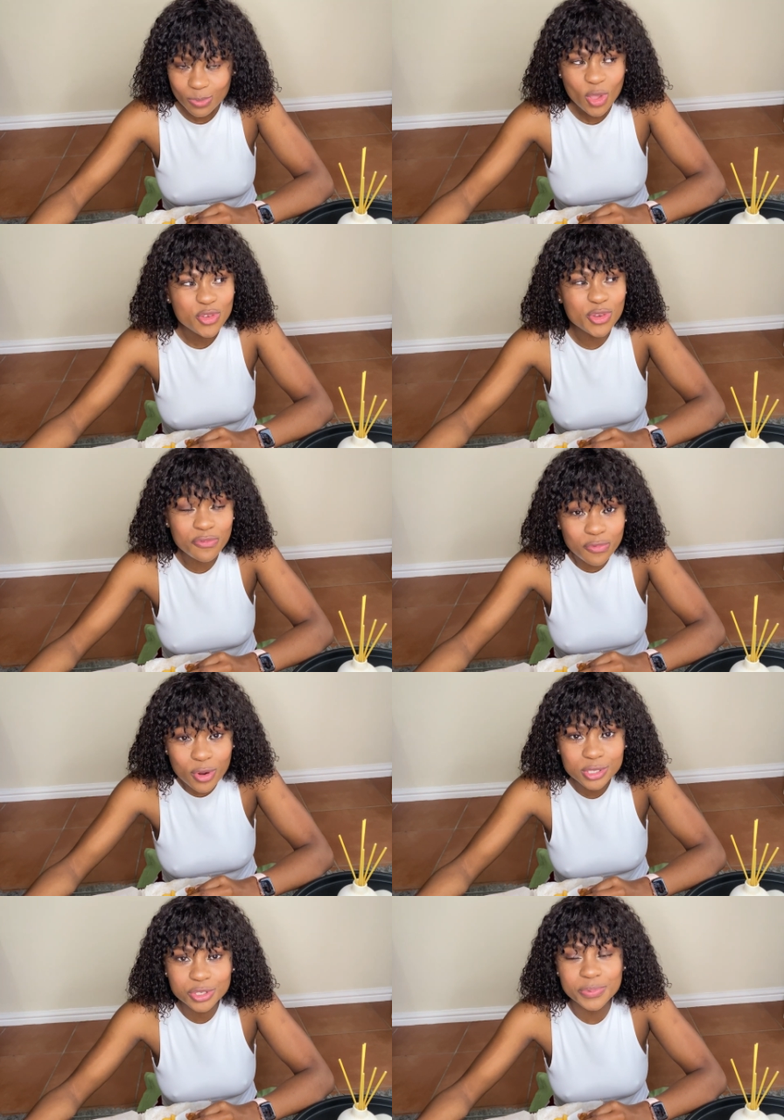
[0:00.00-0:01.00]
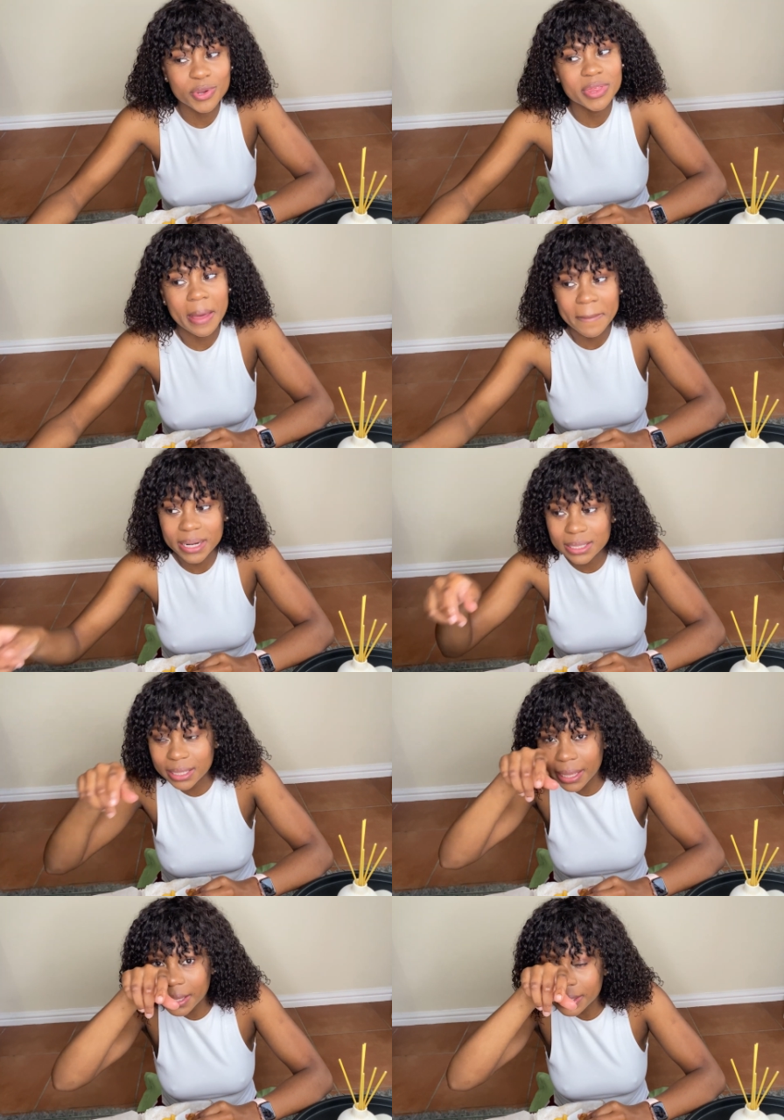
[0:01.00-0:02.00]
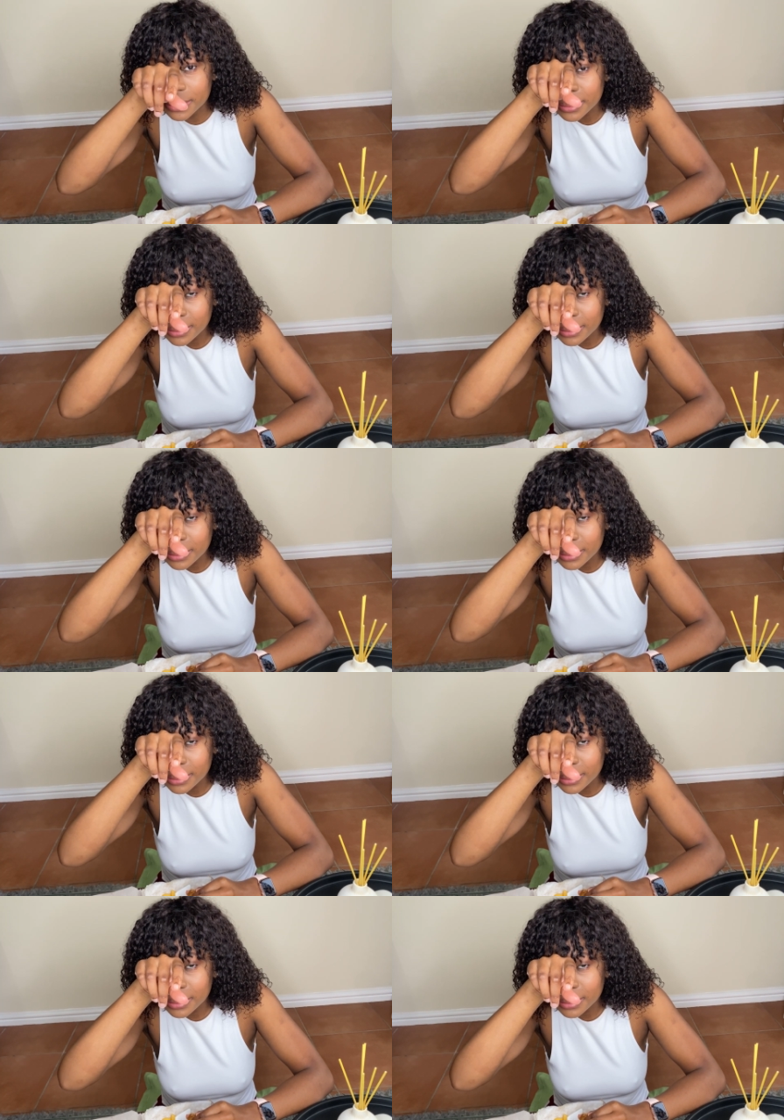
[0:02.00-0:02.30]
you're forced to be on their medical aid.